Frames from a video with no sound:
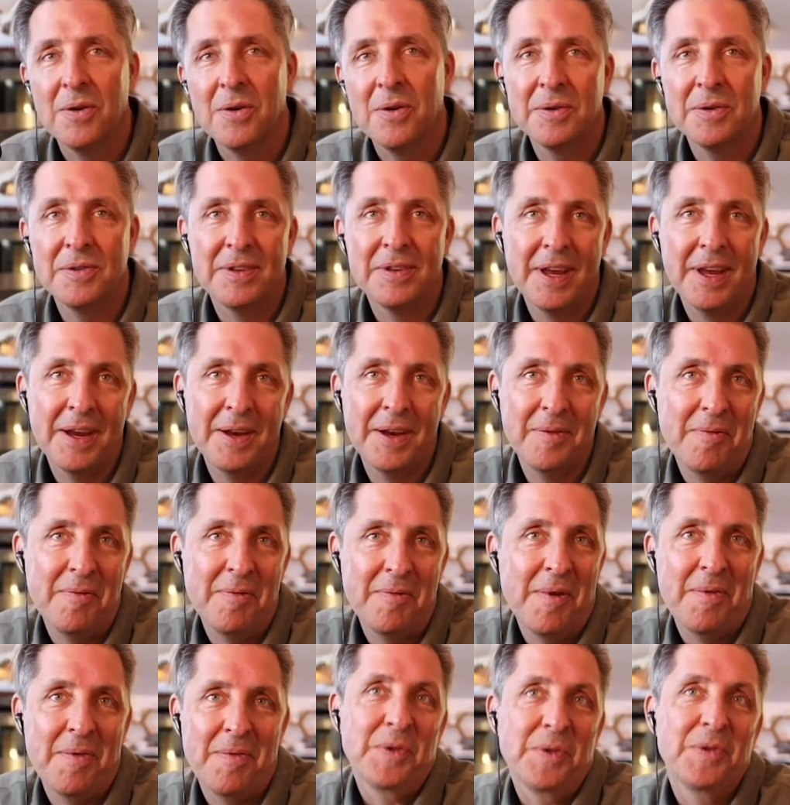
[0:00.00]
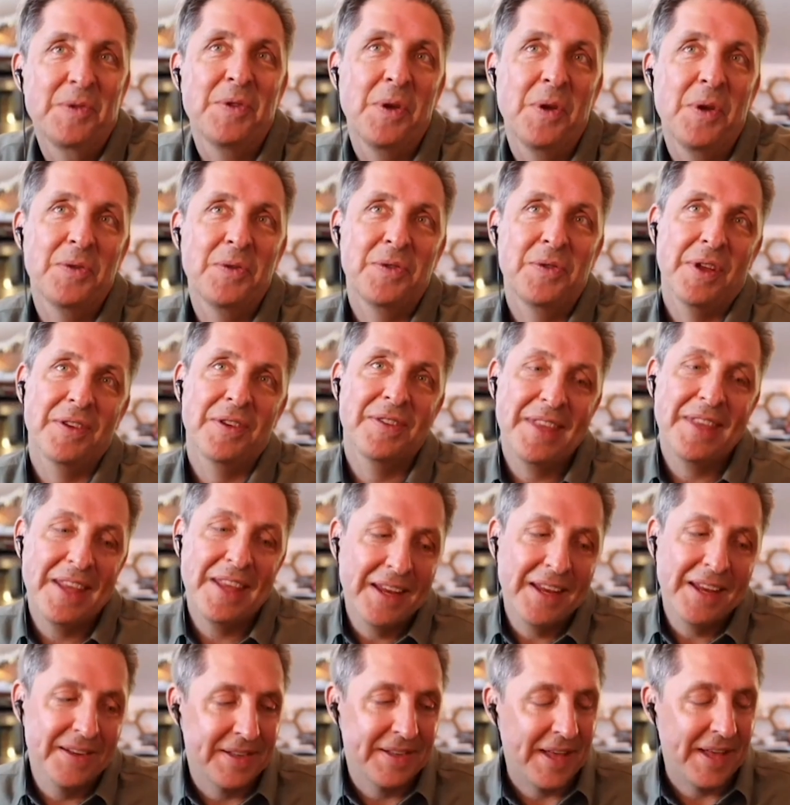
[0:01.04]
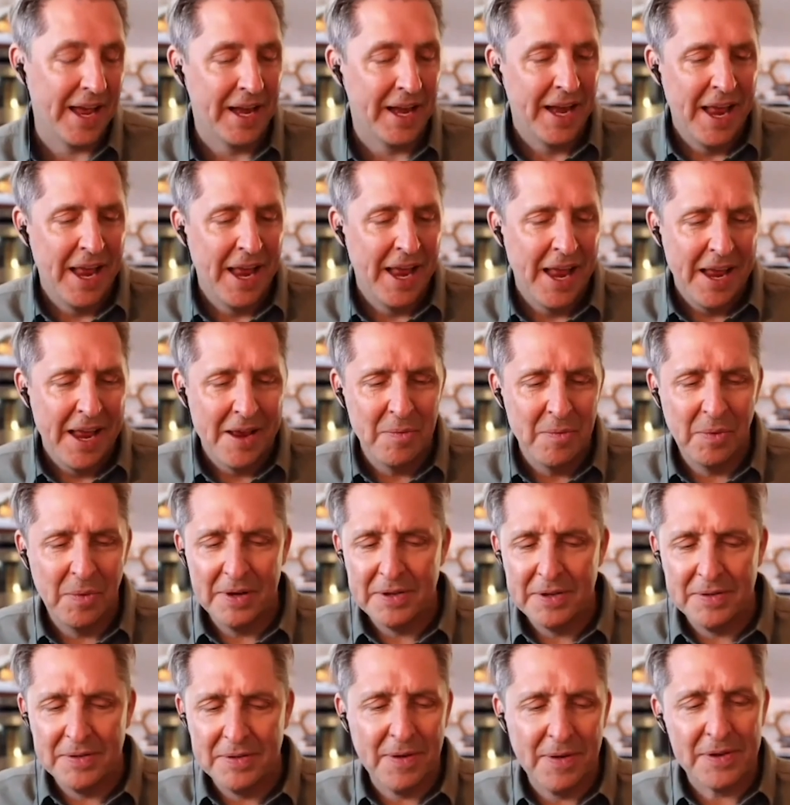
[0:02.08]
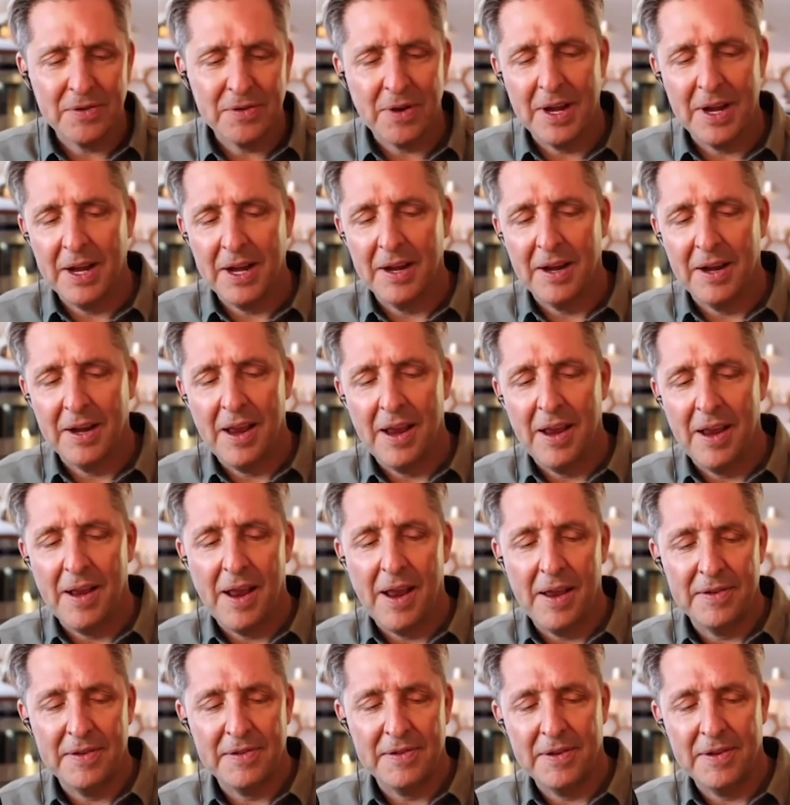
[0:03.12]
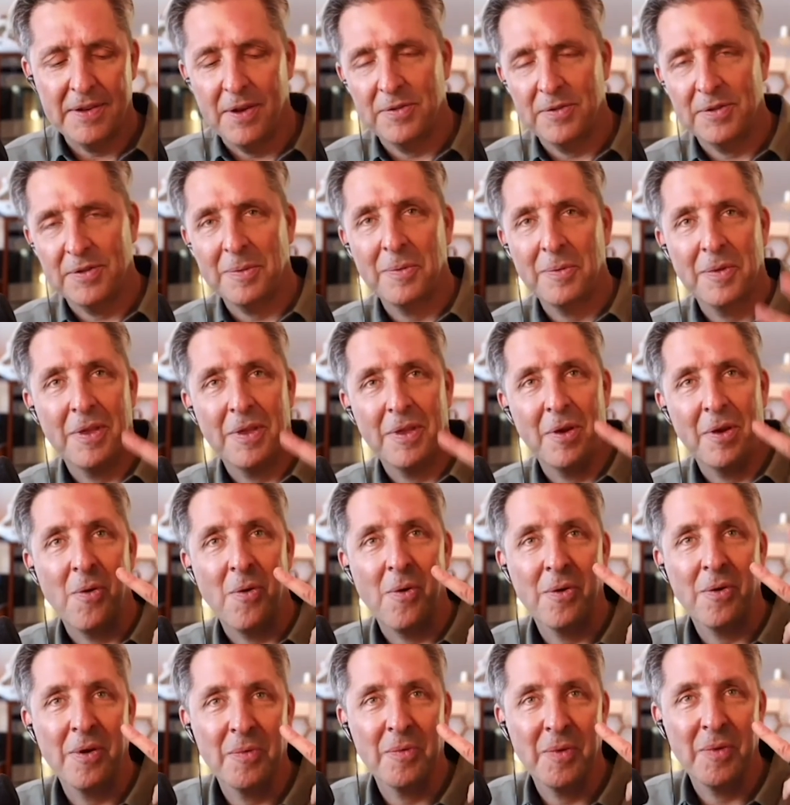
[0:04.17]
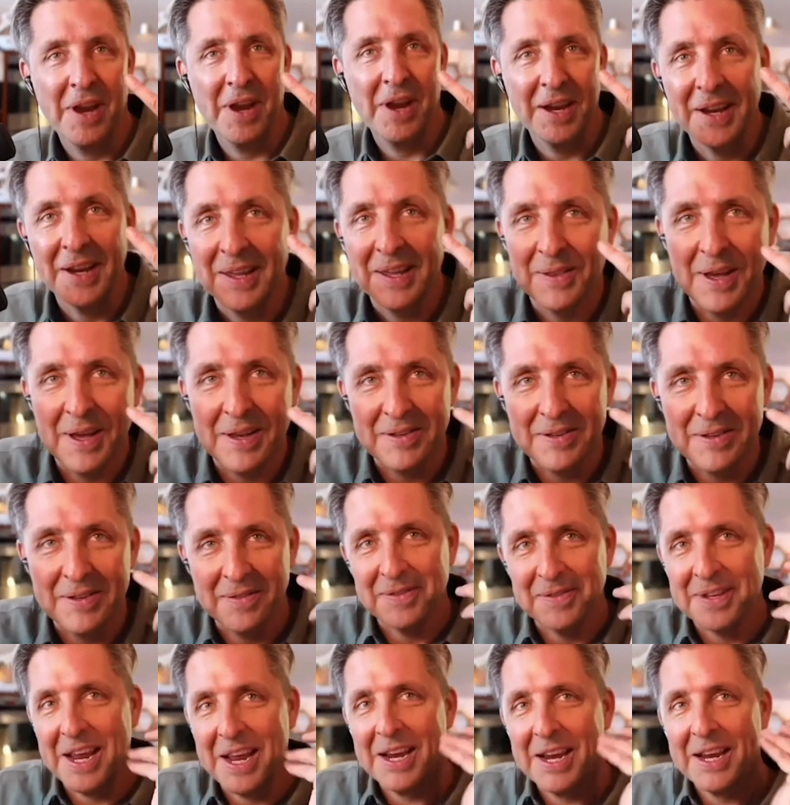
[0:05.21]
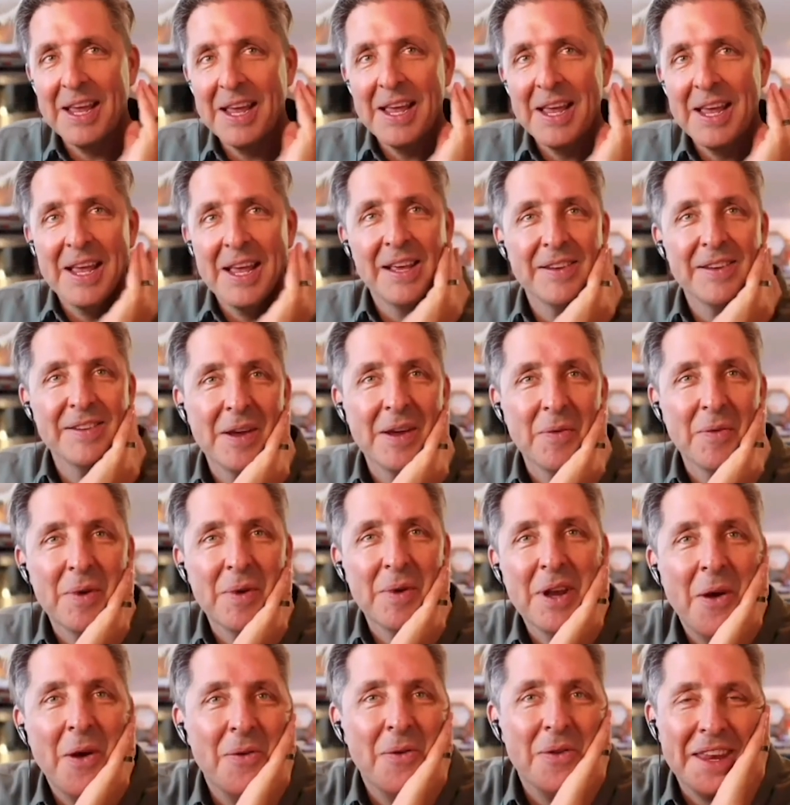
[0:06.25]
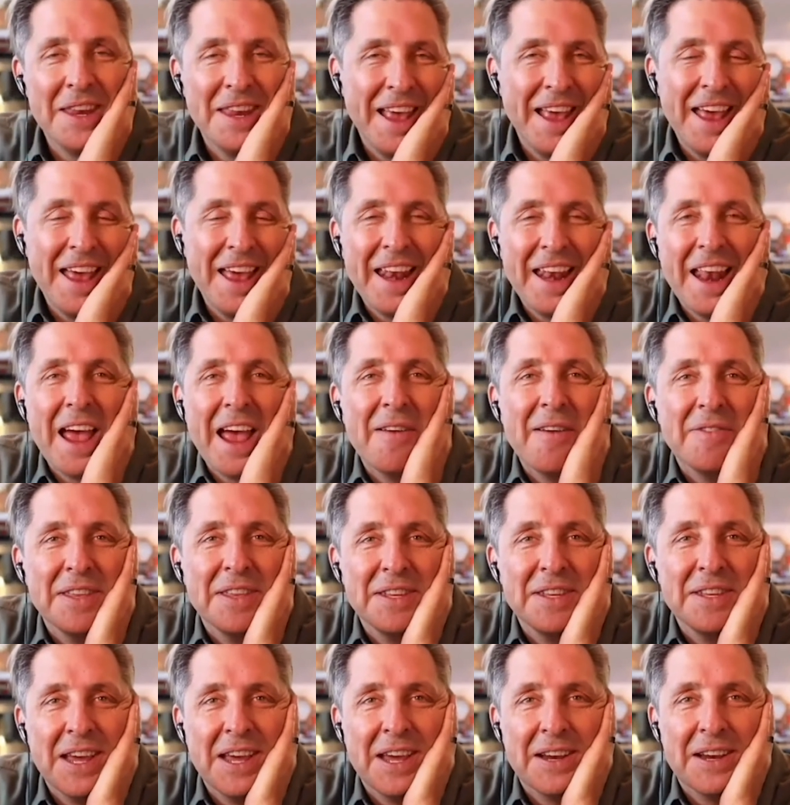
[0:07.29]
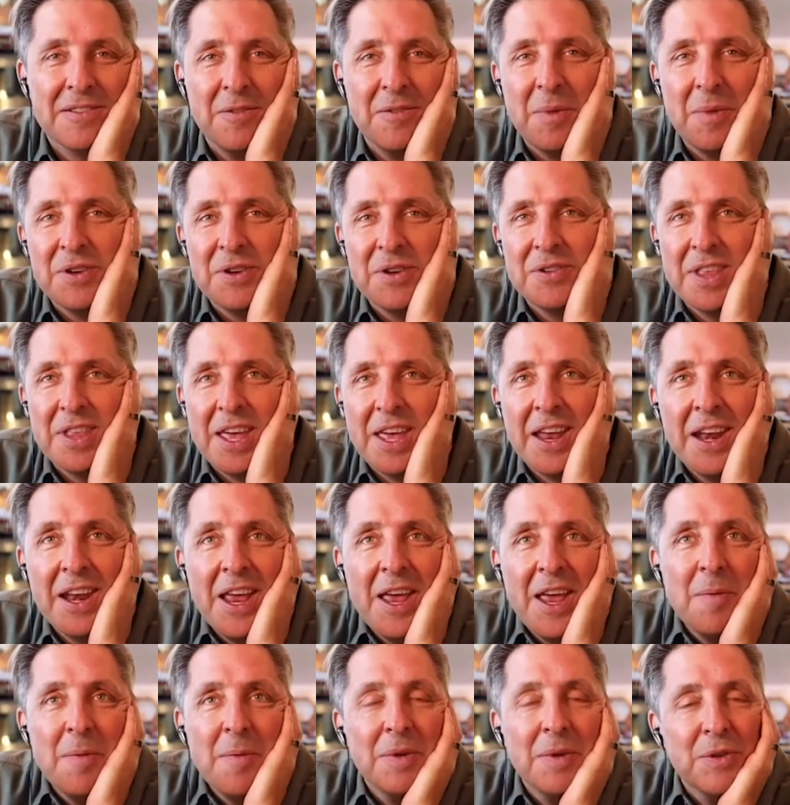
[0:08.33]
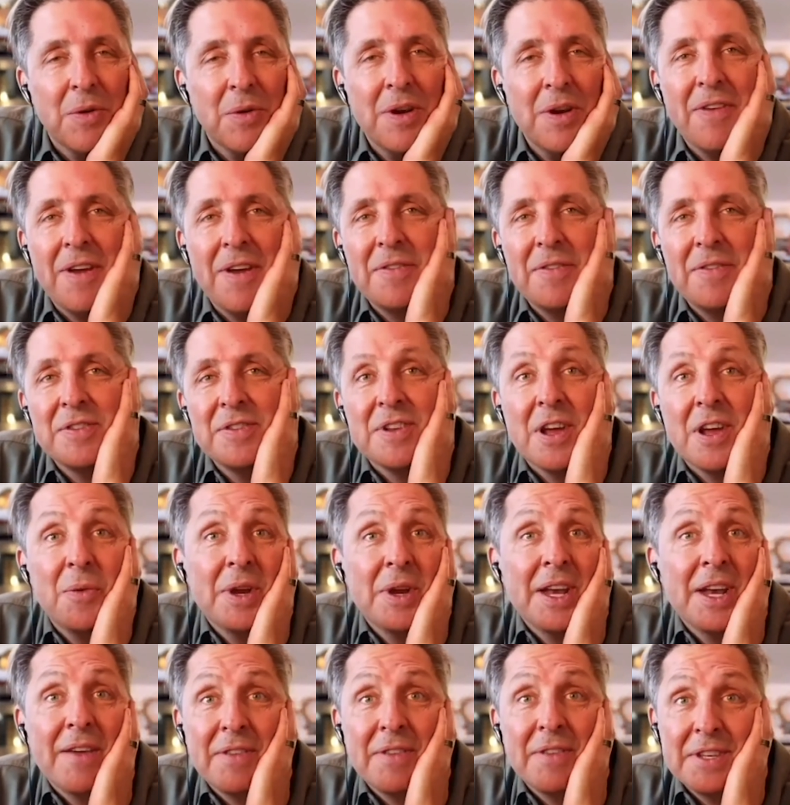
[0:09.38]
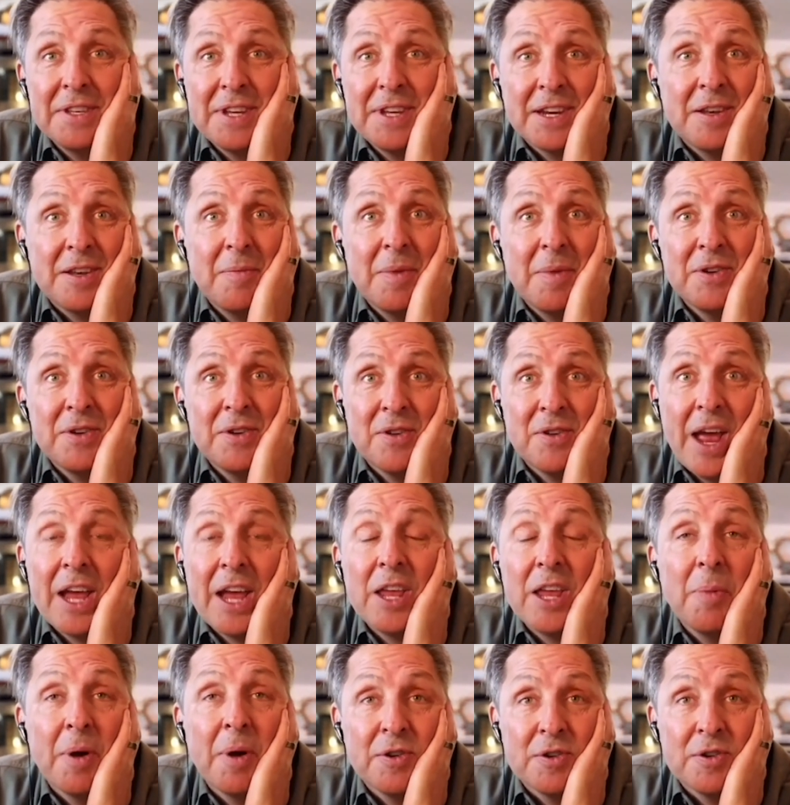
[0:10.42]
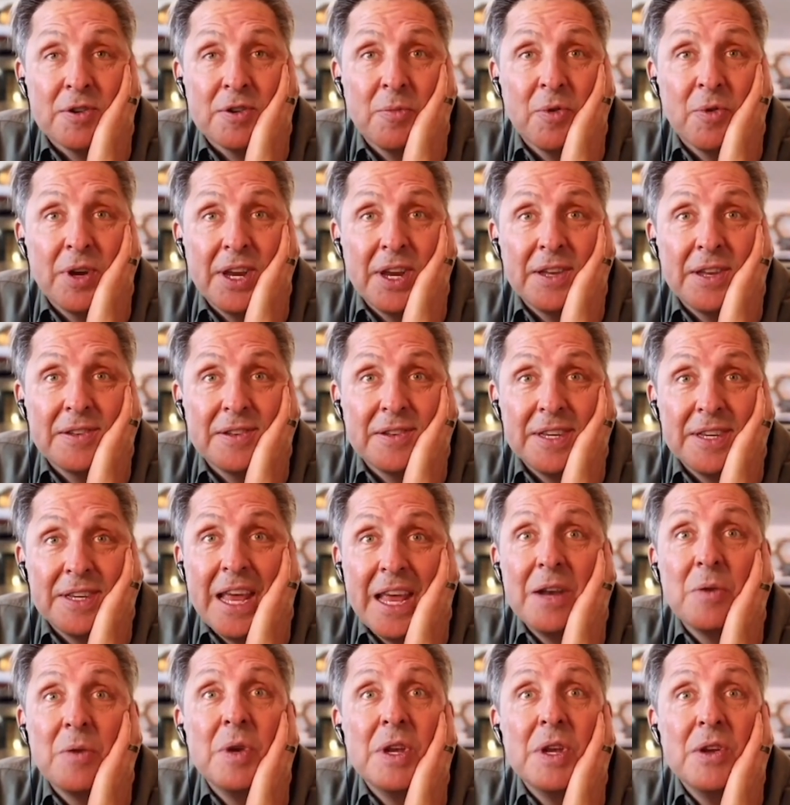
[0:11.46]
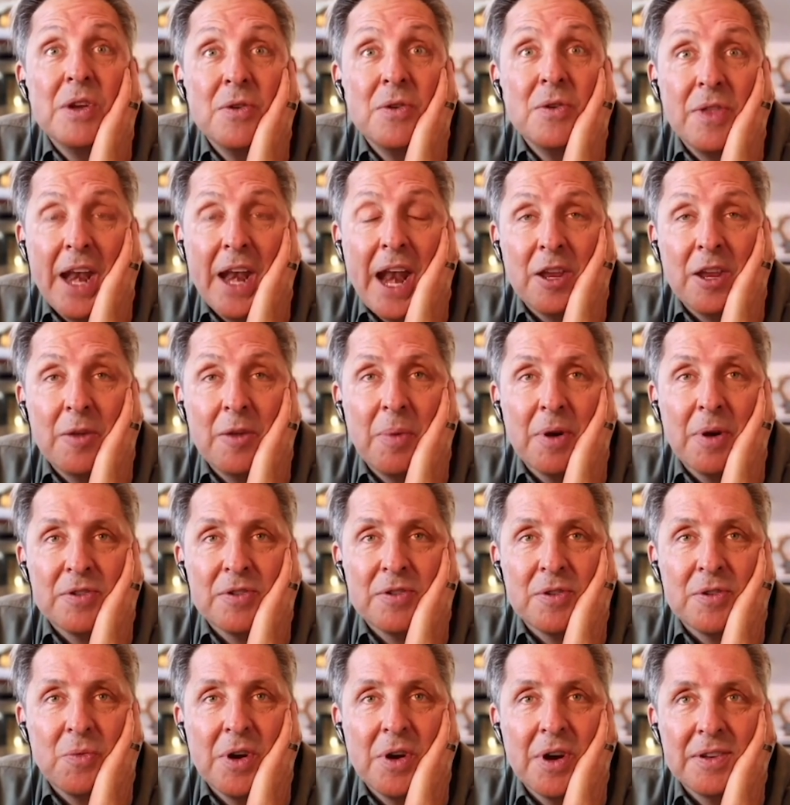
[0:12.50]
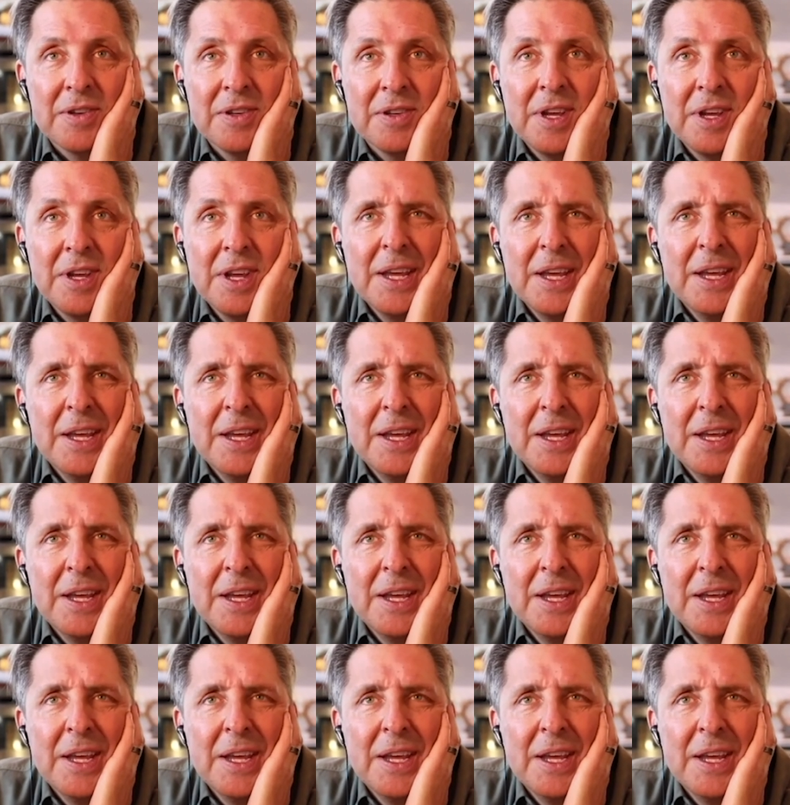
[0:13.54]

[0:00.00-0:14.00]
would say, there's no such thing as that. And what's frustrating as, someone with an aura ring and lots of tech is that we don't yet have the tech to measure that. But 25 years ago, we didn't have the tech to measure acupuncture meridians, yet we knew that acupuncture worked.